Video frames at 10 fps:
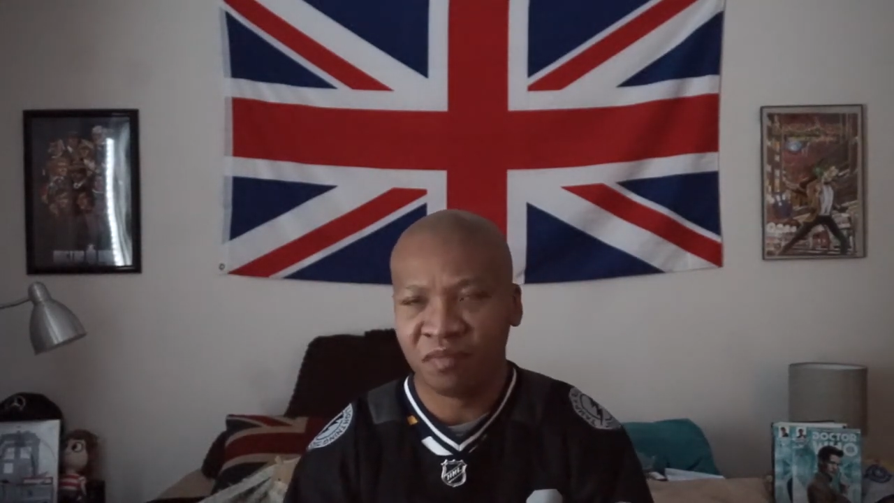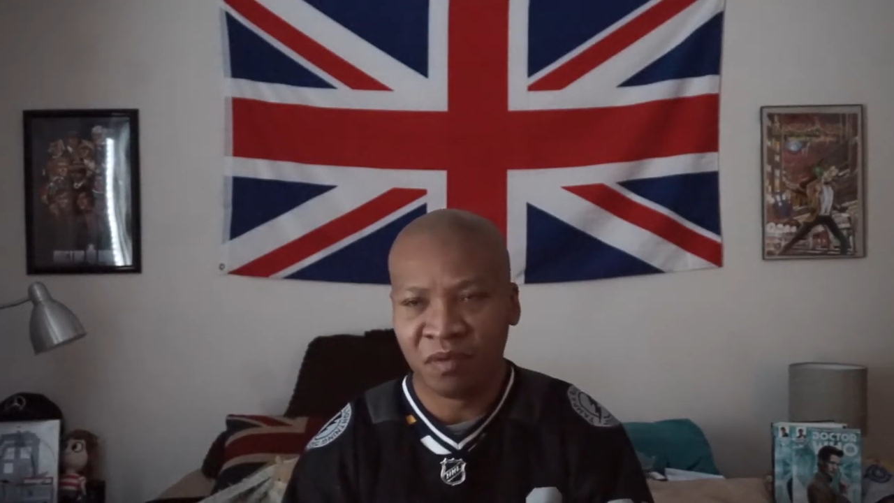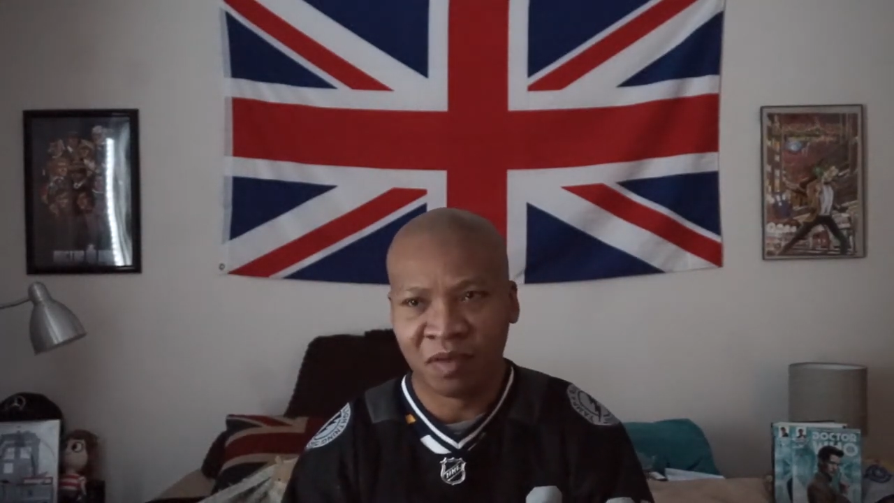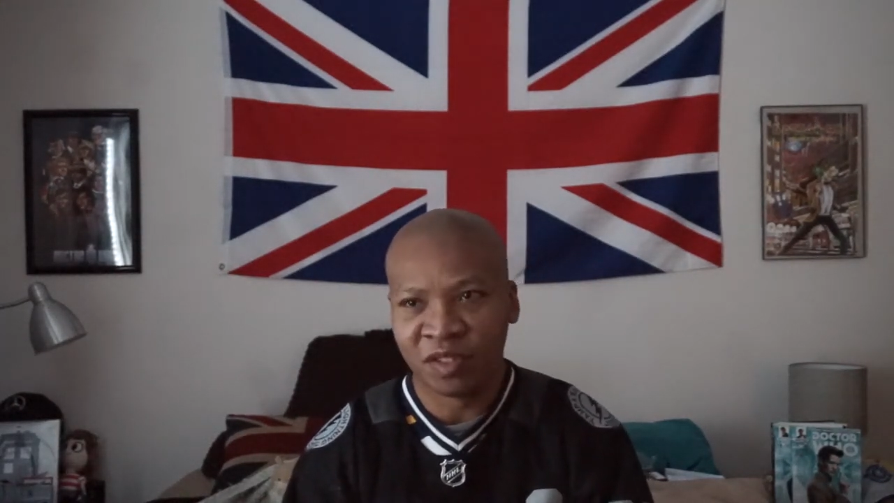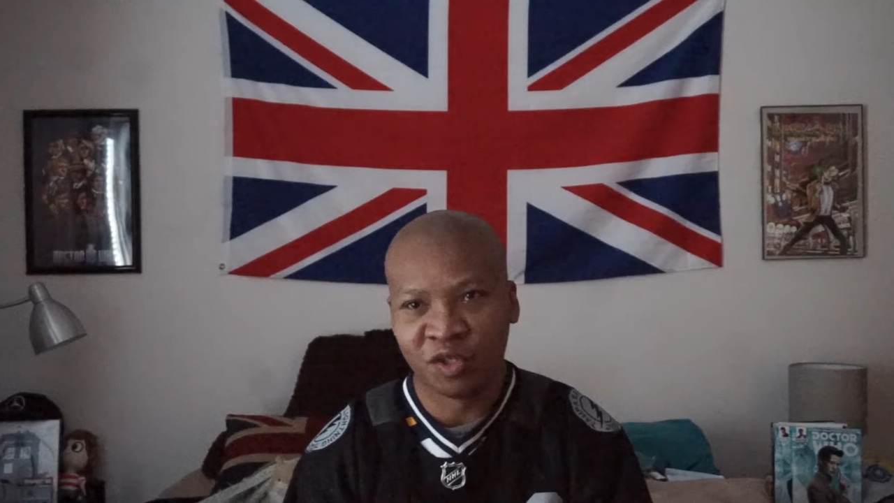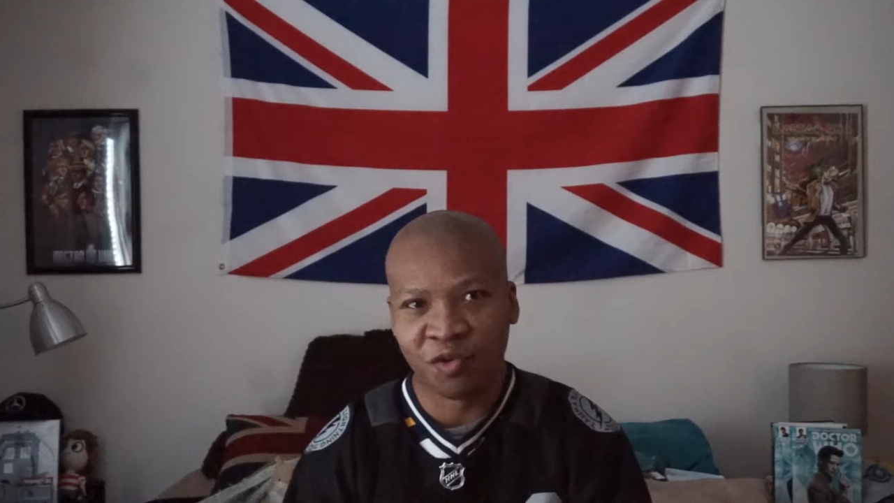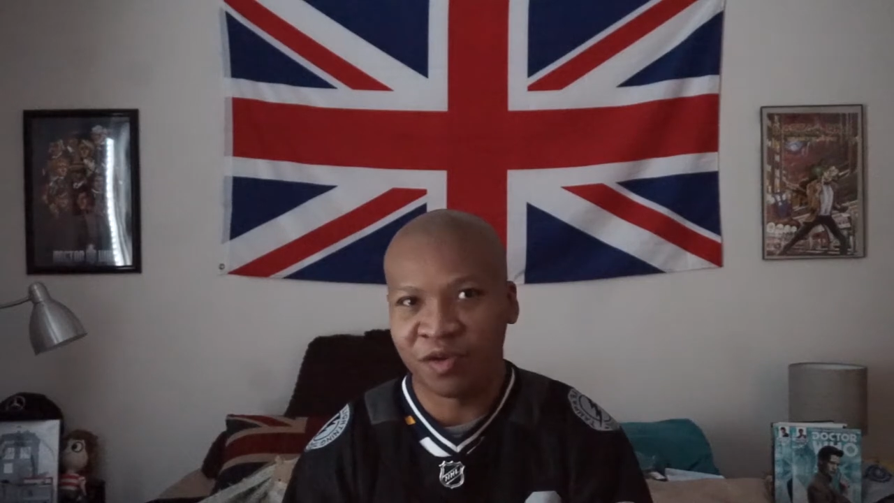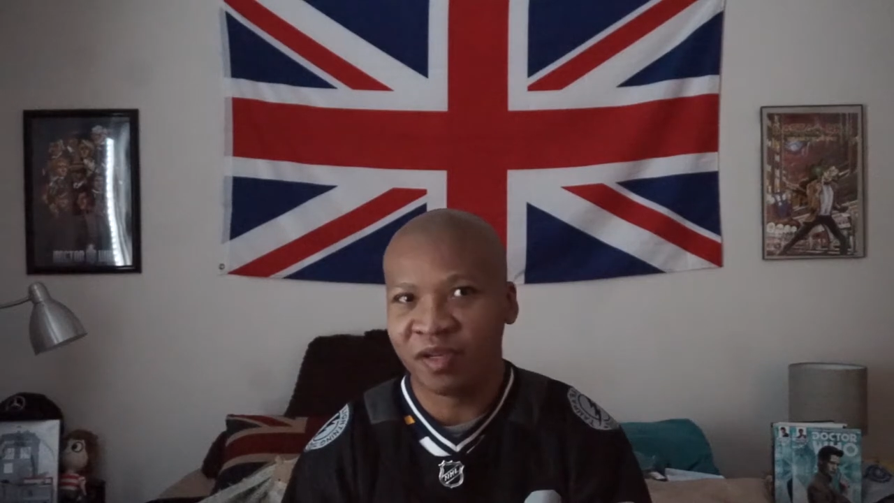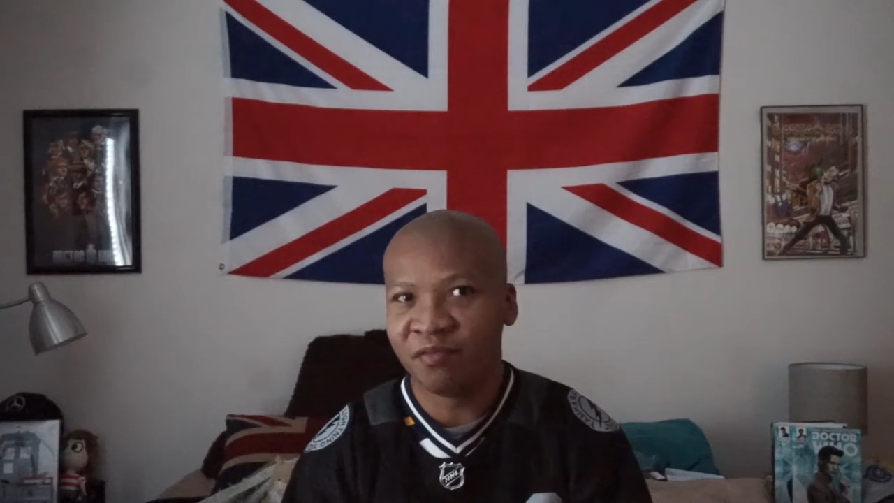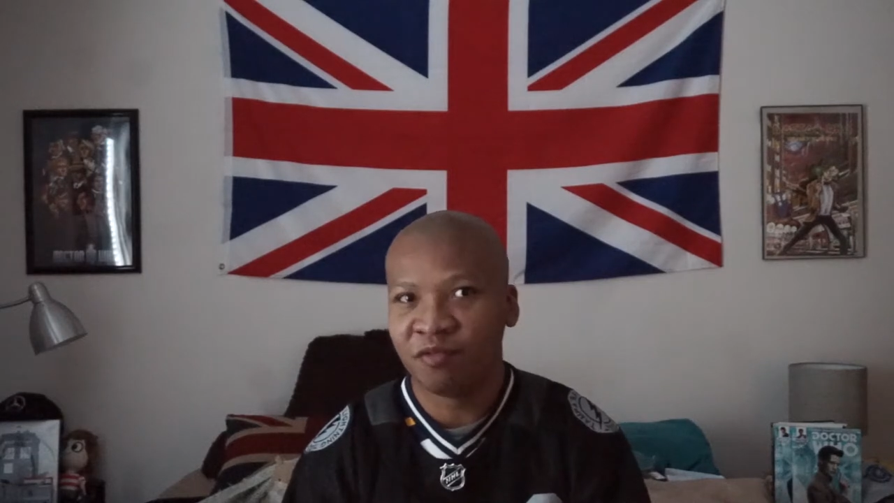in my
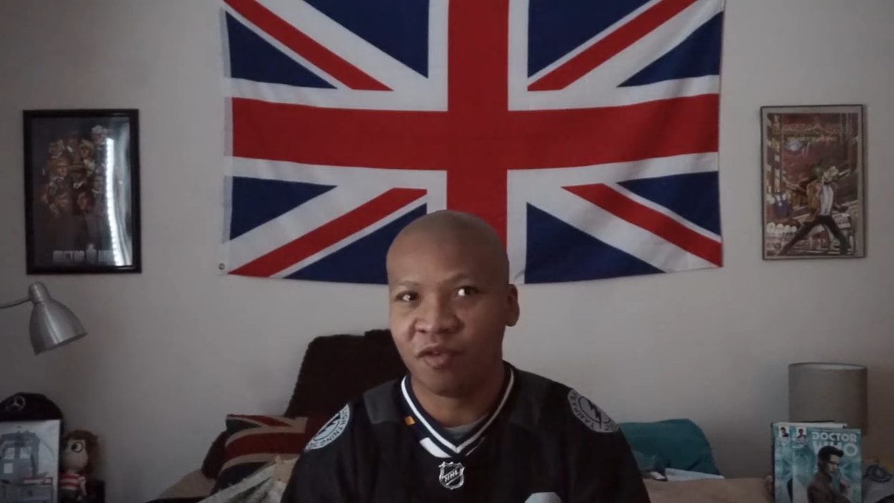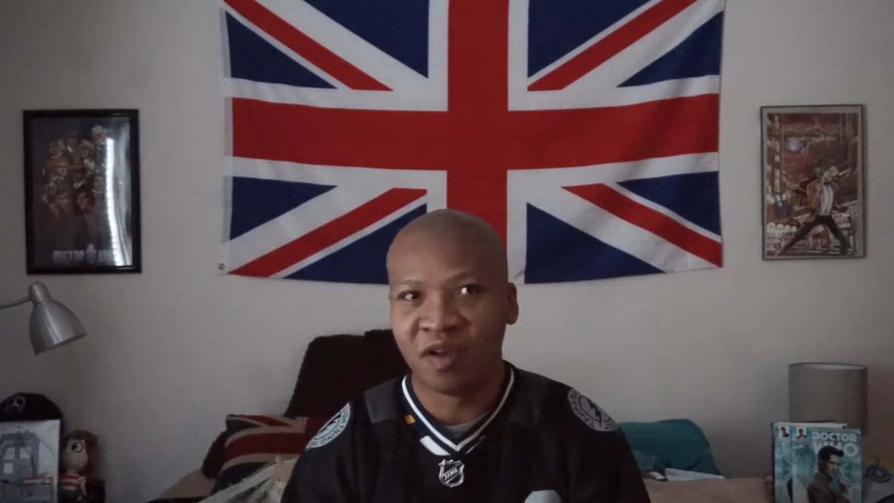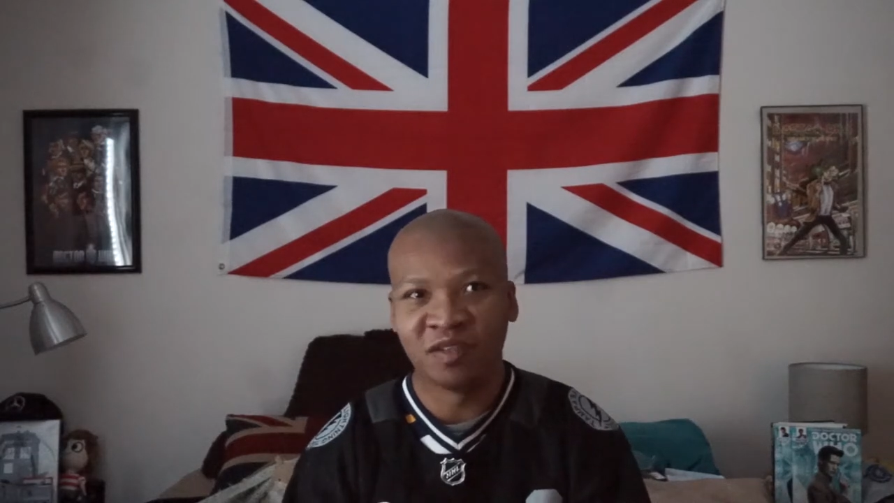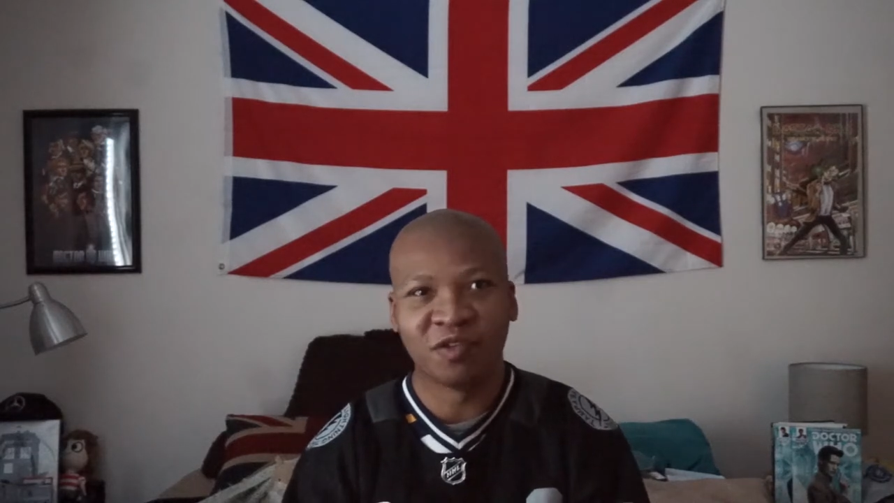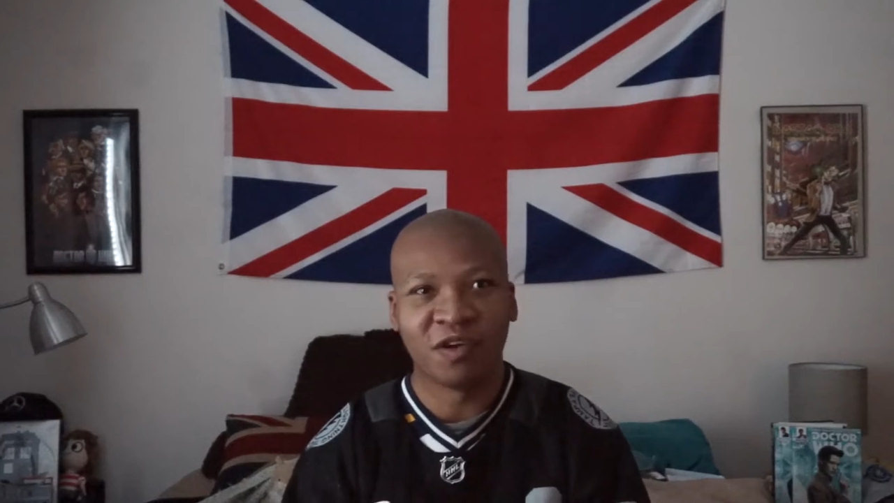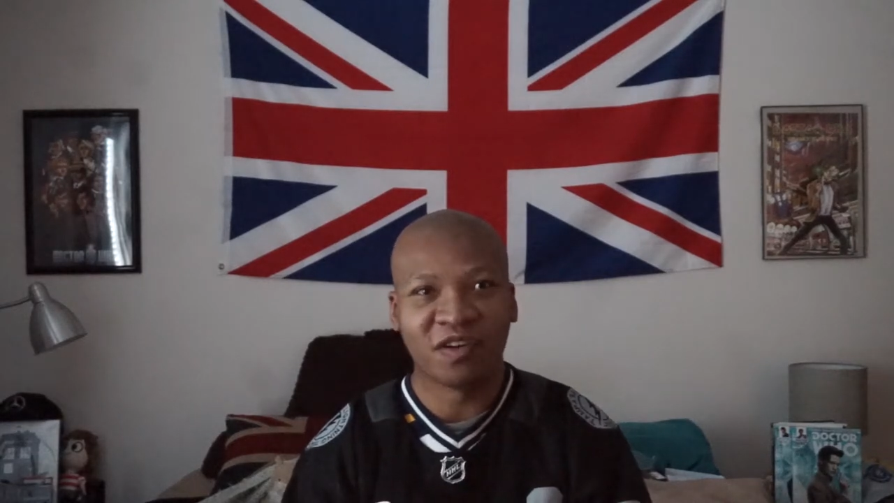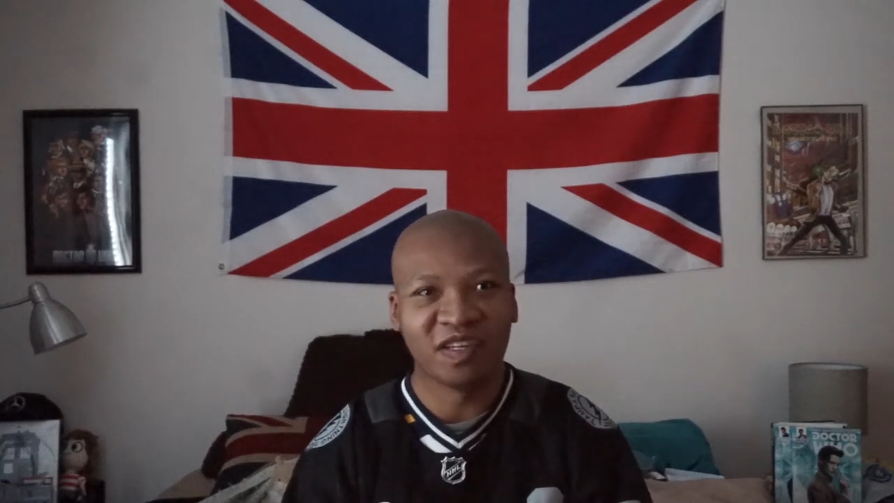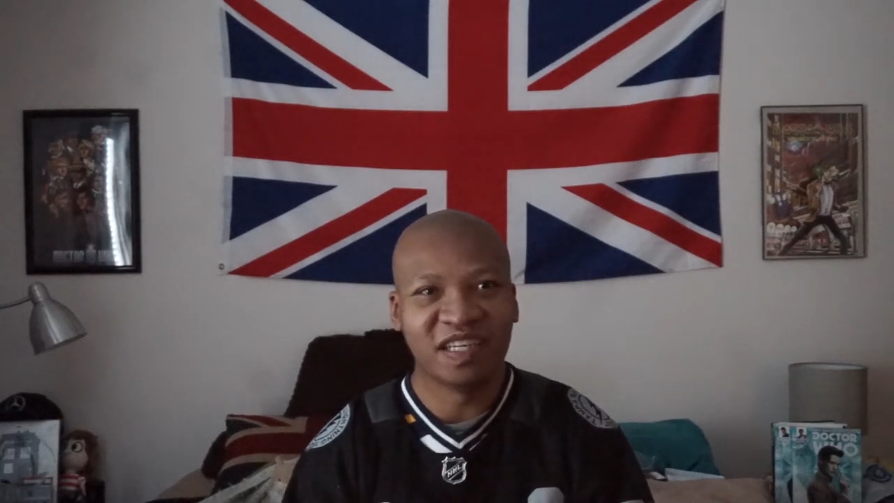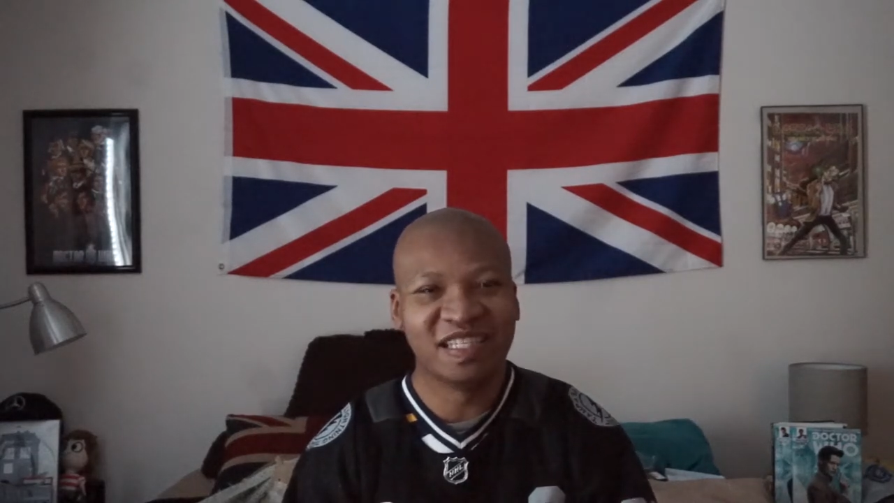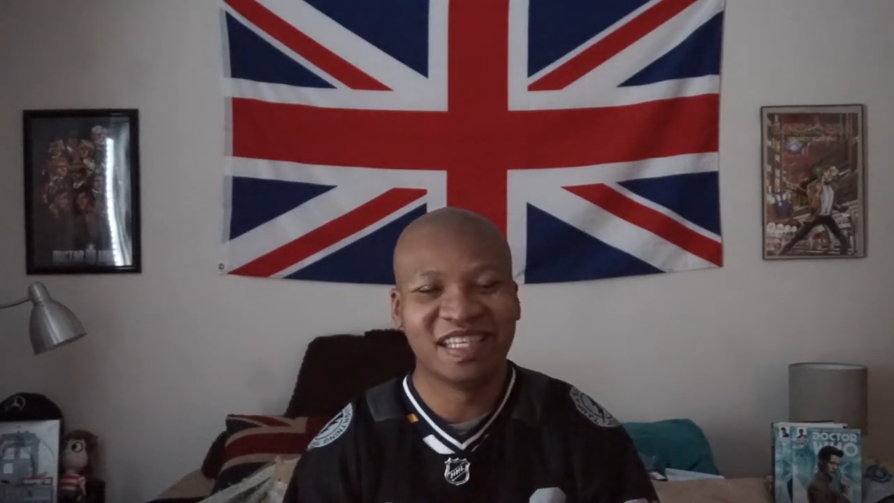journey, as you call it,